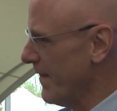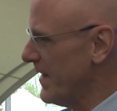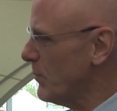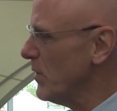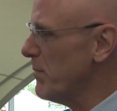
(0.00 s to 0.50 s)

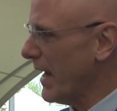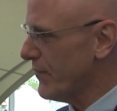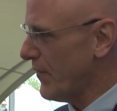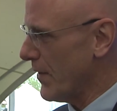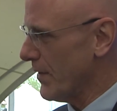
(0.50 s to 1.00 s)
That will
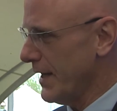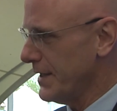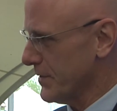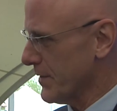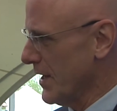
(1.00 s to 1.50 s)
backfire
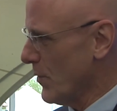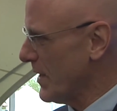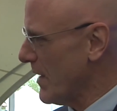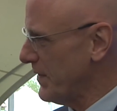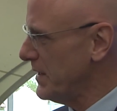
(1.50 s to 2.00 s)
later,
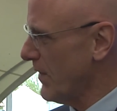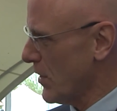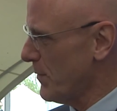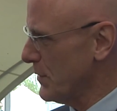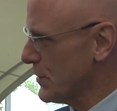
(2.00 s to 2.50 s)
whatever the
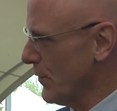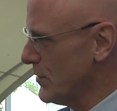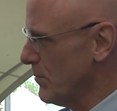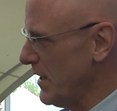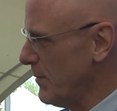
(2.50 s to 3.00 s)
development is going
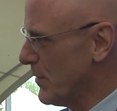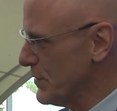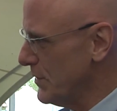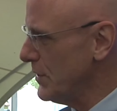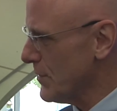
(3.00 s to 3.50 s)
to be,
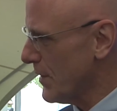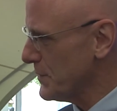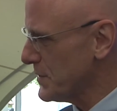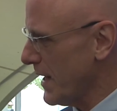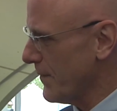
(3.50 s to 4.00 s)
because you need to
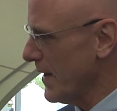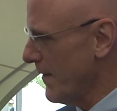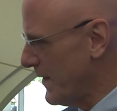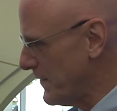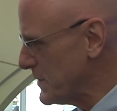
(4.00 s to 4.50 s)
understand
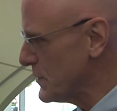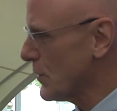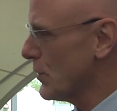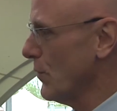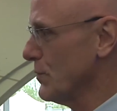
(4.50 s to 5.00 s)
that this is a
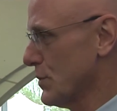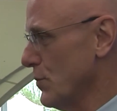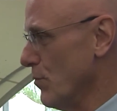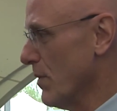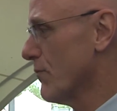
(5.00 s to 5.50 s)
closed
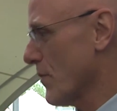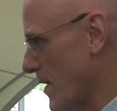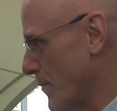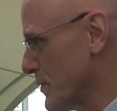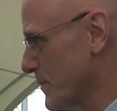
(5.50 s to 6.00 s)
loop from
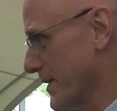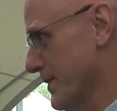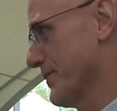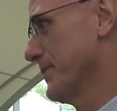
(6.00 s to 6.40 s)
my perspective.